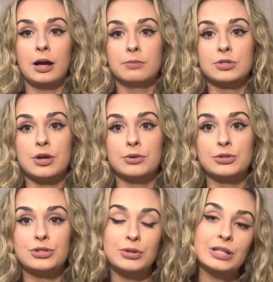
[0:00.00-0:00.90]
So
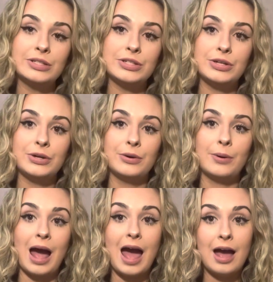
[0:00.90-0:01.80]
students who
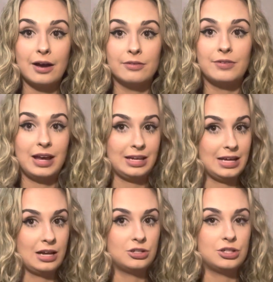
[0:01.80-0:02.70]
have
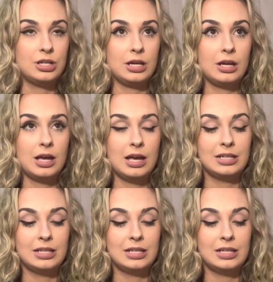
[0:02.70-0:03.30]
ADHD